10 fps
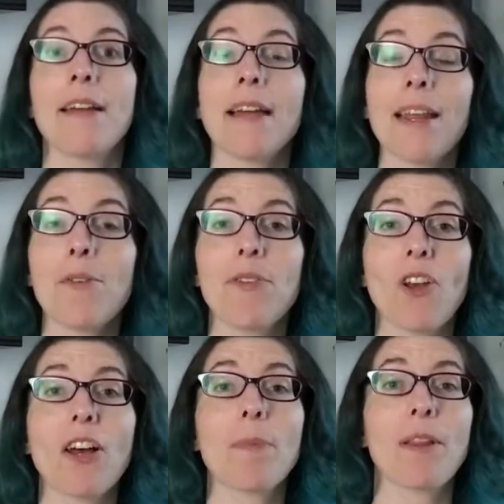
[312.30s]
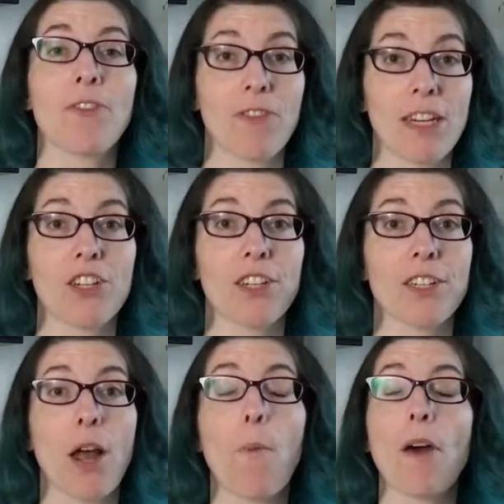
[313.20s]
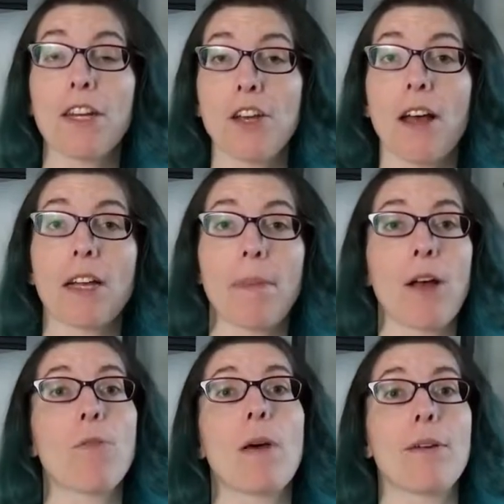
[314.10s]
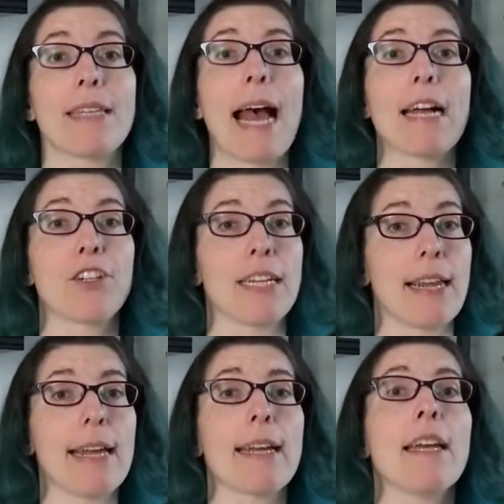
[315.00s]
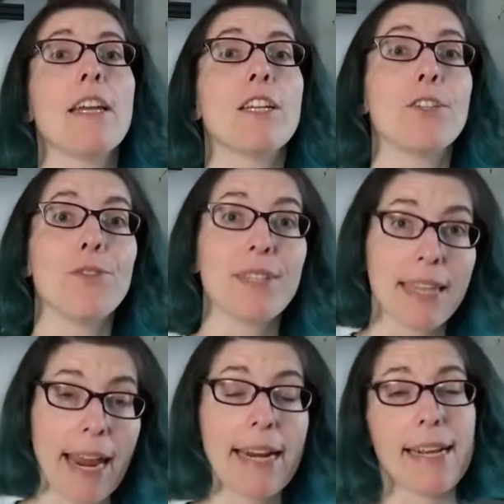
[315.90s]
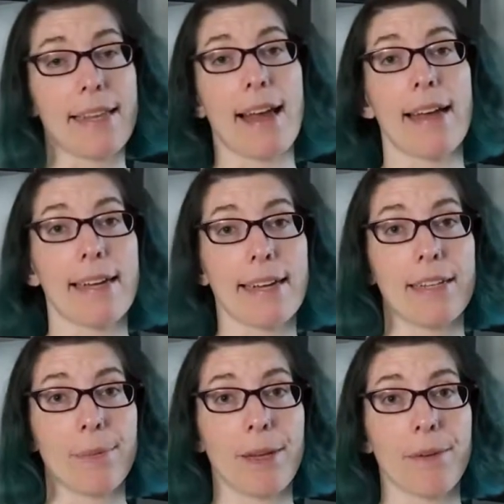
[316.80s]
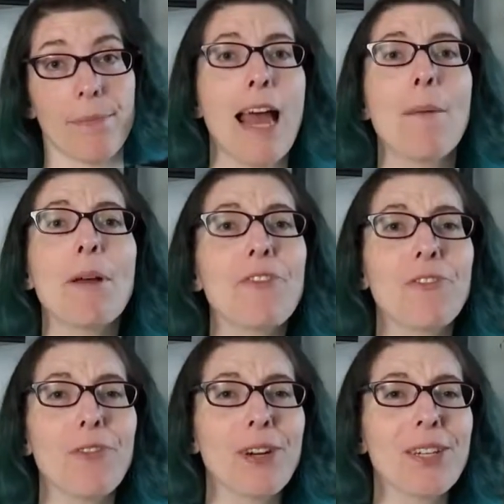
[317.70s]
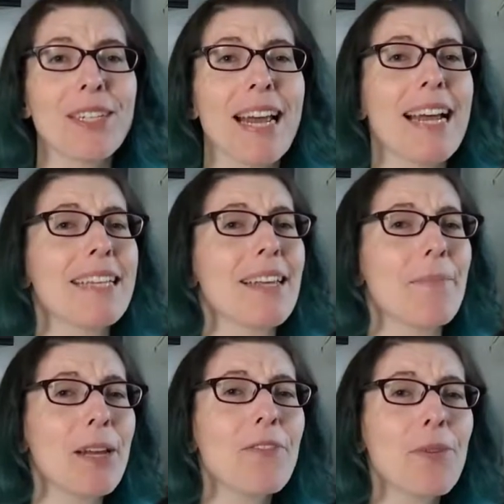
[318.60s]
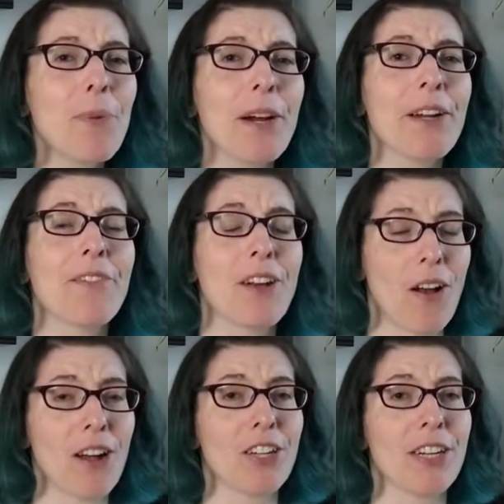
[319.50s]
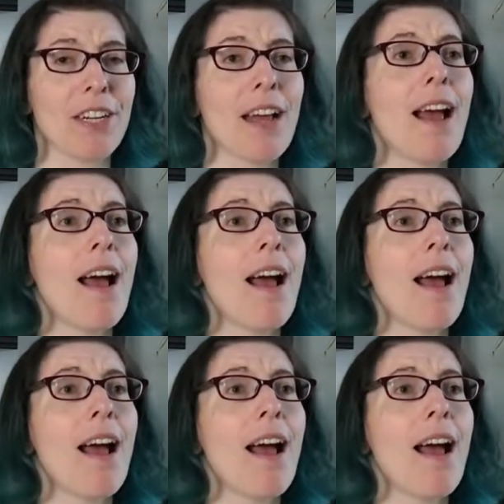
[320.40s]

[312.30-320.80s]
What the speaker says: Now that we've talked about the features, I want to talk about what it was actually like to skate in the Chaya Kismet. But first, as a bit of a word of caution,